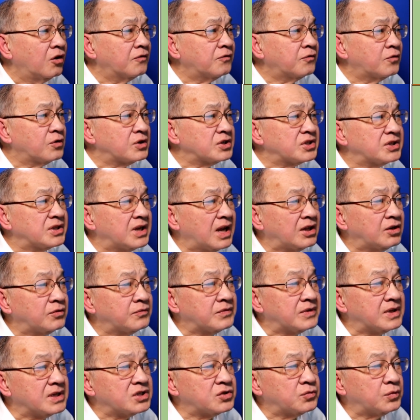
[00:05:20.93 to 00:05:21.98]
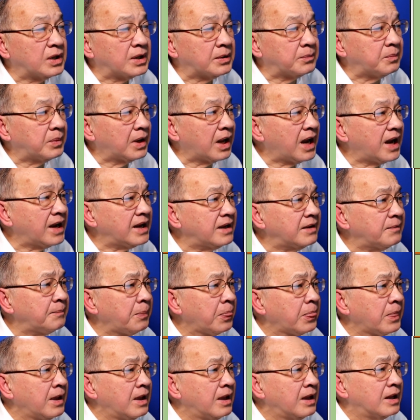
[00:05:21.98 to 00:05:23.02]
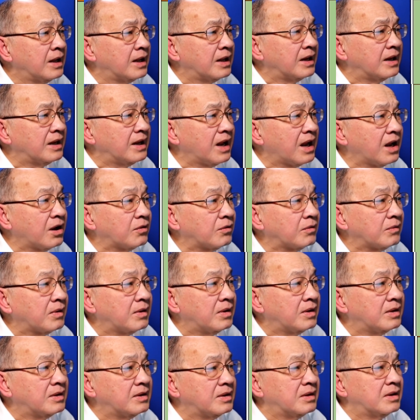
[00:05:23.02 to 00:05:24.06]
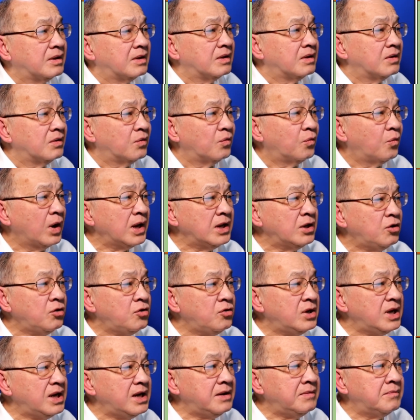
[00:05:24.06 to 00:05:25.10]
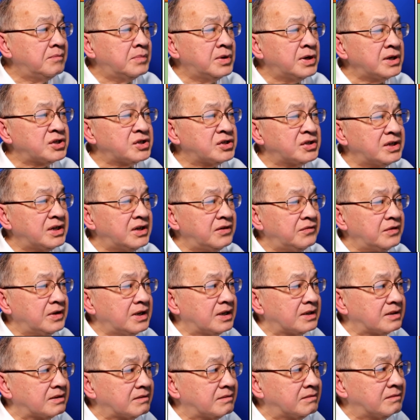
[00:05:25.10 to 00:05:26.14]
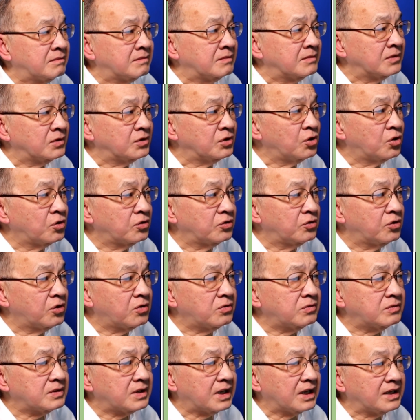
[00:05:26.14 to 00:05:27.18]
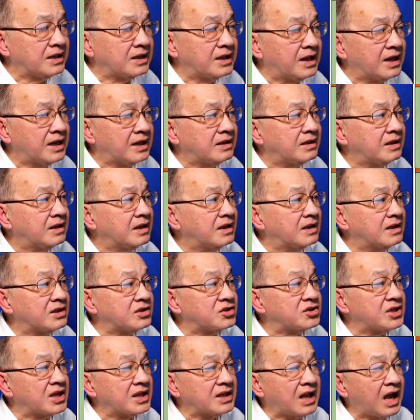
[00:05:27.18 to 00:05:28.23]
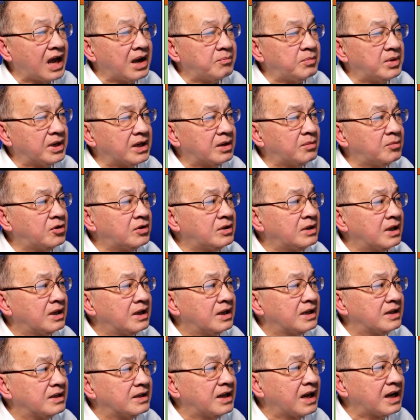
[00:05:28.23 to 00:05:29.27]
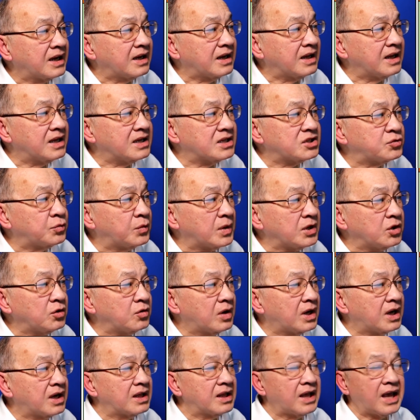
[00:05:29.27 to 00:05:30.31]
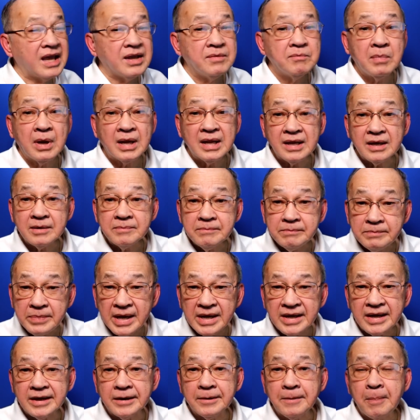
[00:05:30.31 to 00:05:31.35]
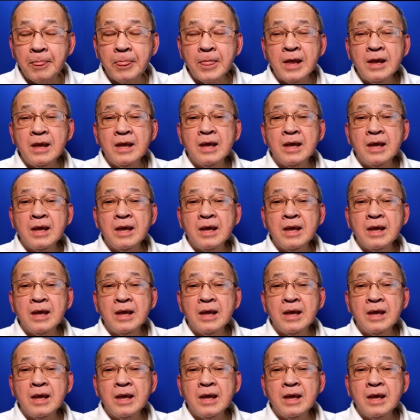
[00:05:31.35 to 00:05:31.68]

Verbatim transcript: Of course, none of this will apply. Now, when do you need birth certificate? No, and then here it's not applicable. That is when you are a balikbayan.